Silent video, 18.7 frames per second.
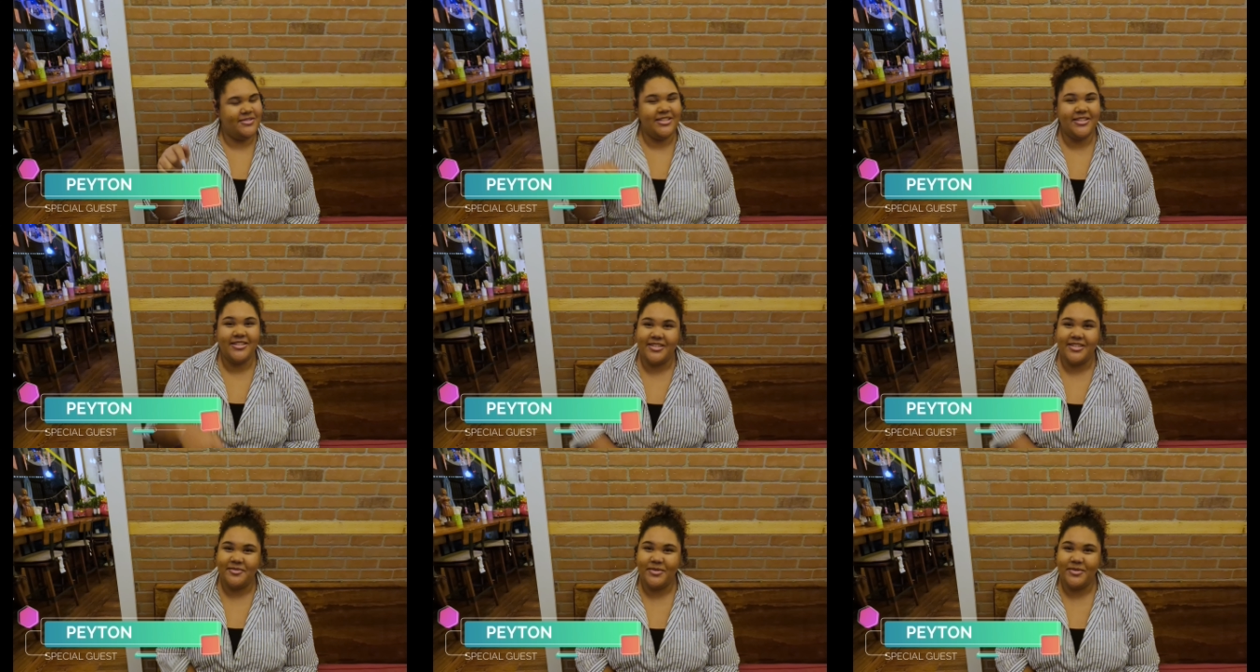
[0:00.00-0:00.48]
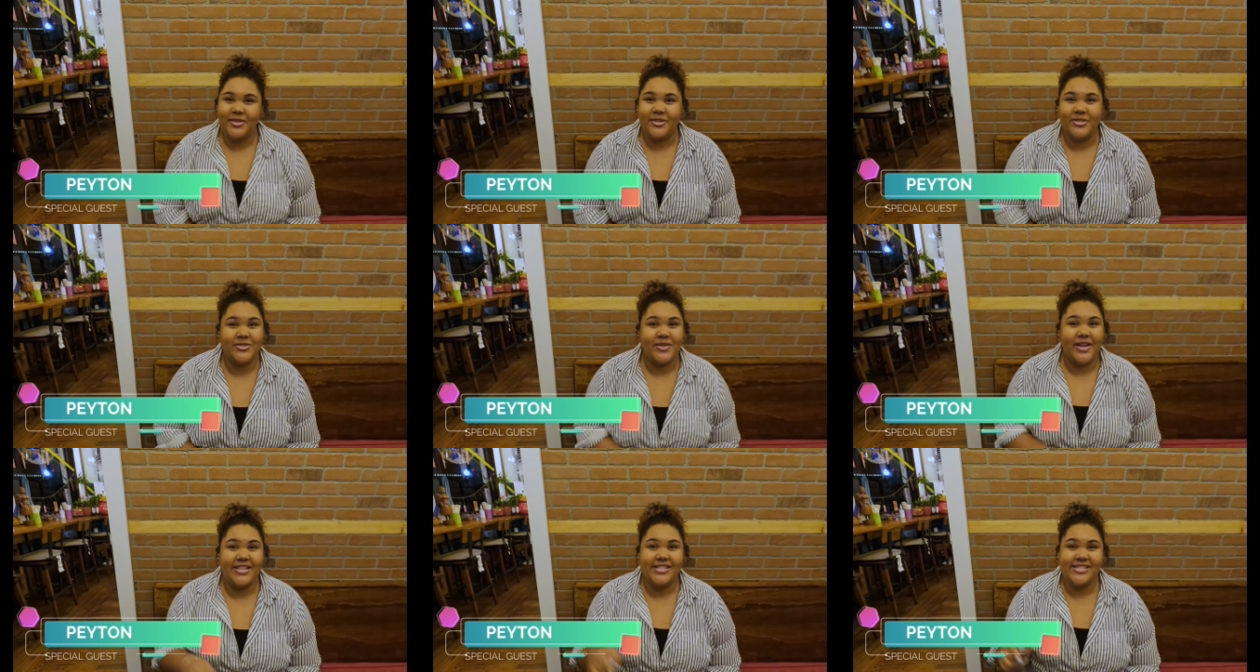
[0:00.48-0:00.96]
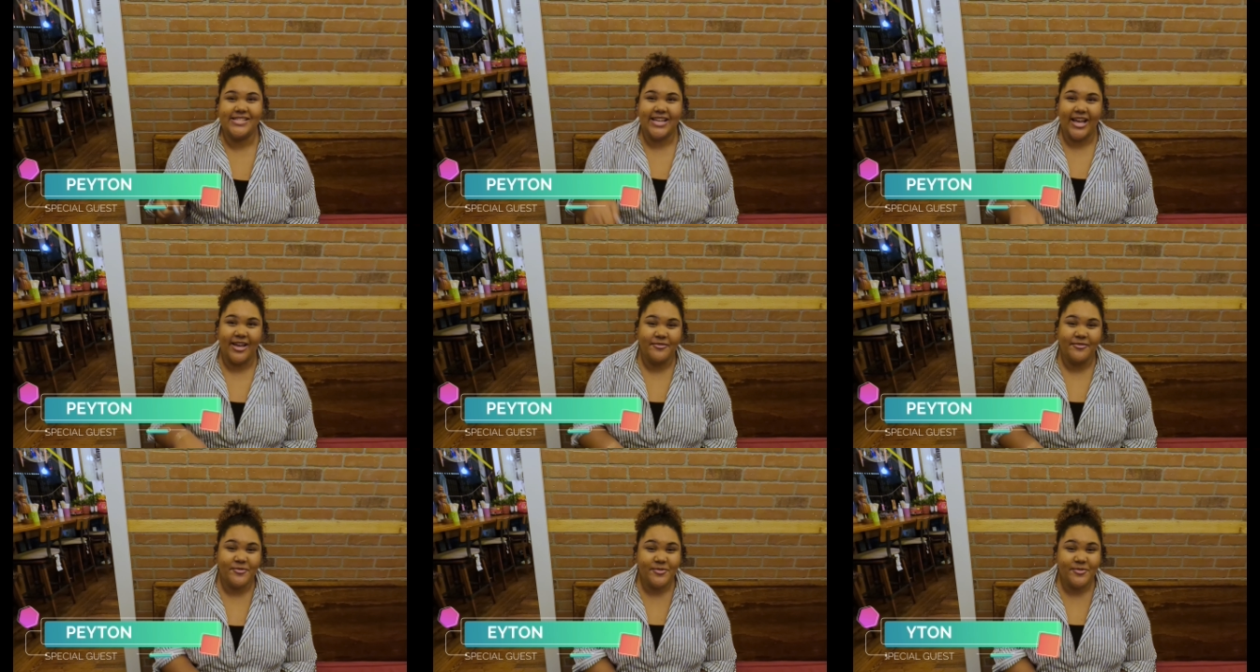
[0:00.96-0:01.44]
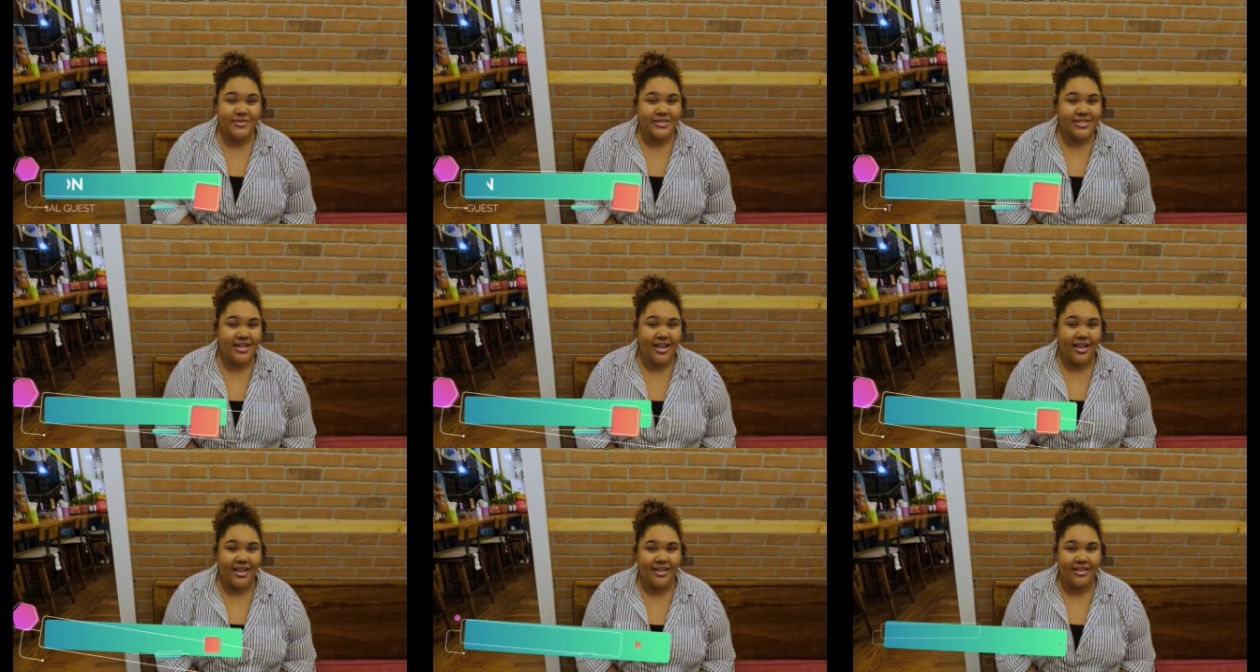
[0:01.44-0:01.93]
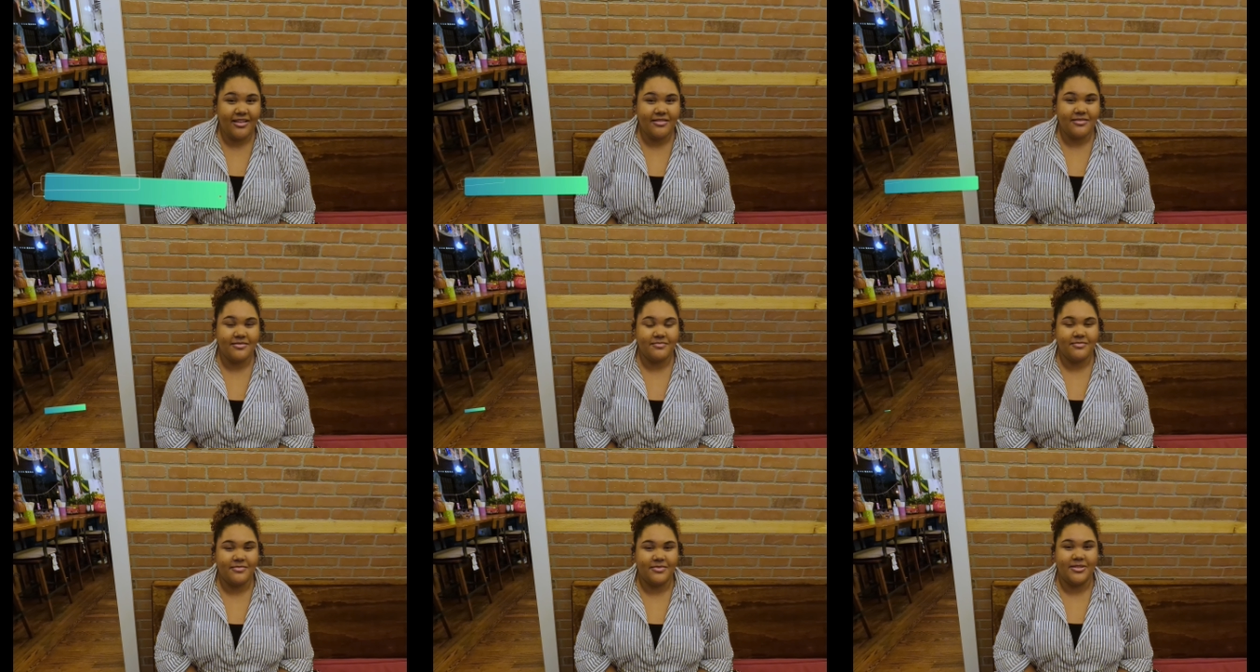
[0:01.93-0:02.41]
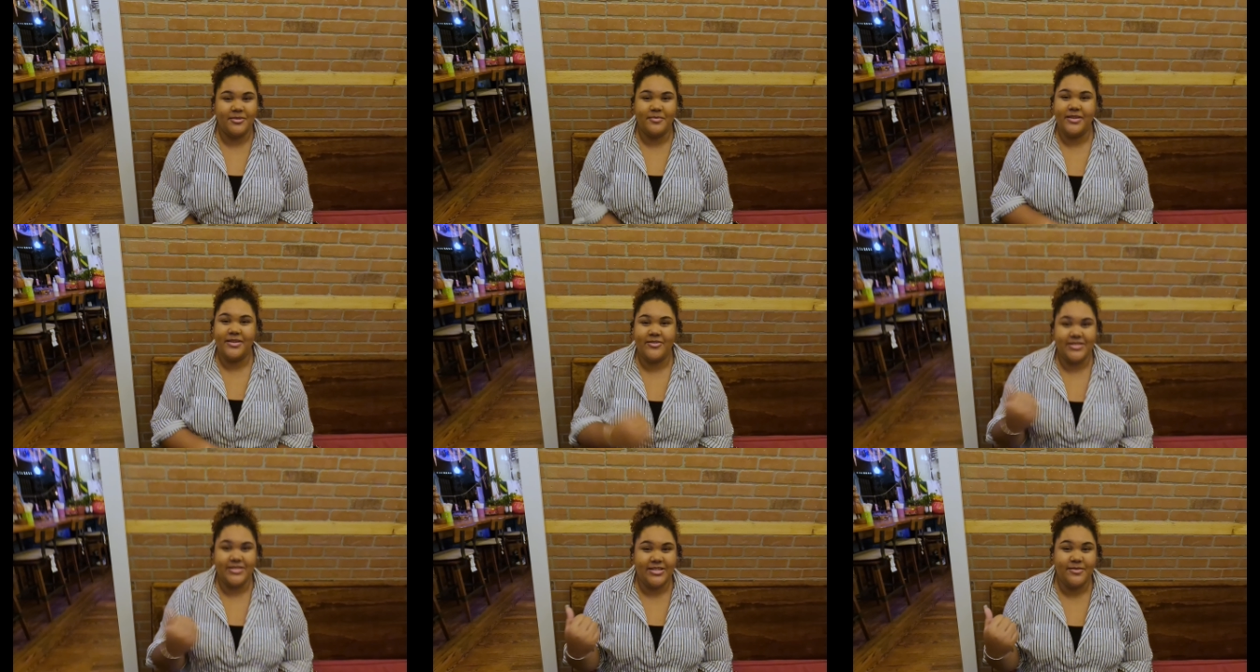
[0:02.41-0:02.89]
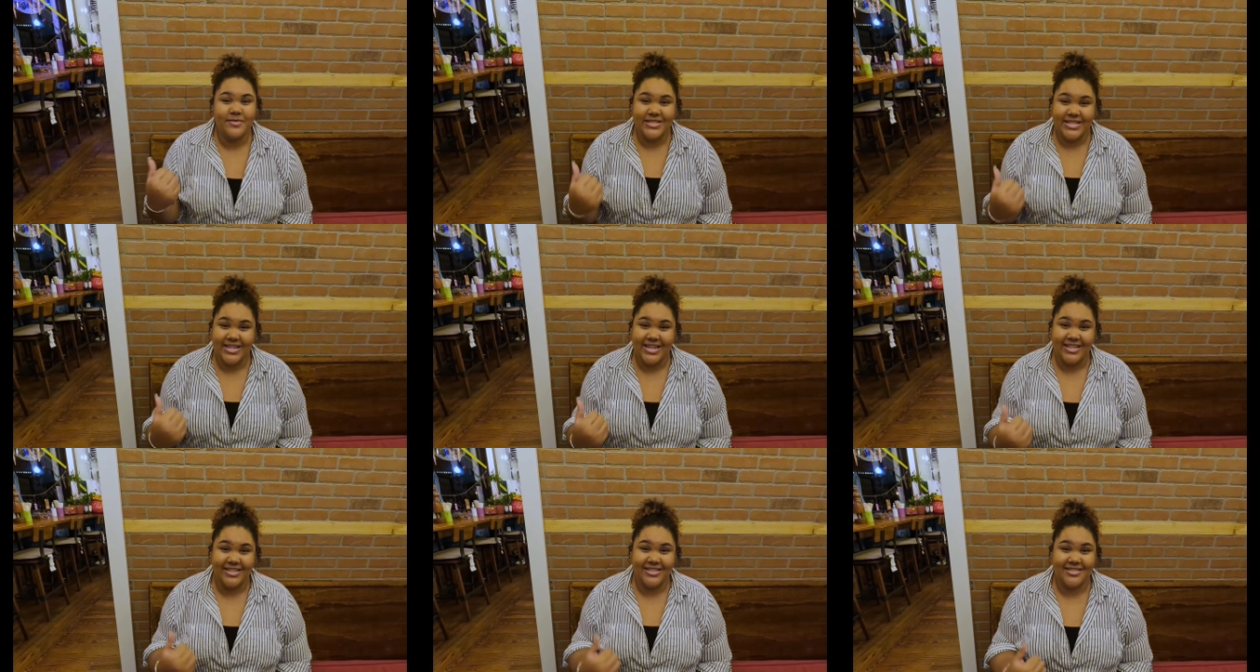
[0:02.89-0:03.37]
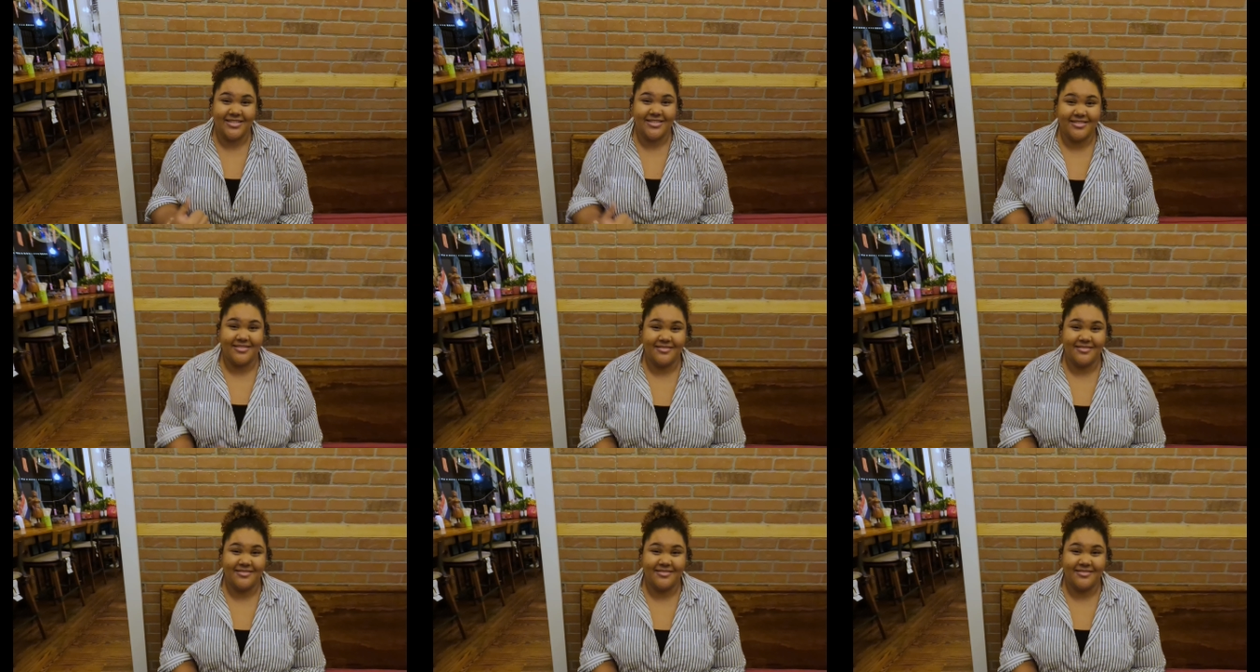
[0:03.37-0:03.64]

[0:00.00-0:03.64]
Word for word: Good. We're going to try this Thai food tonight. And then we're going to see what's next.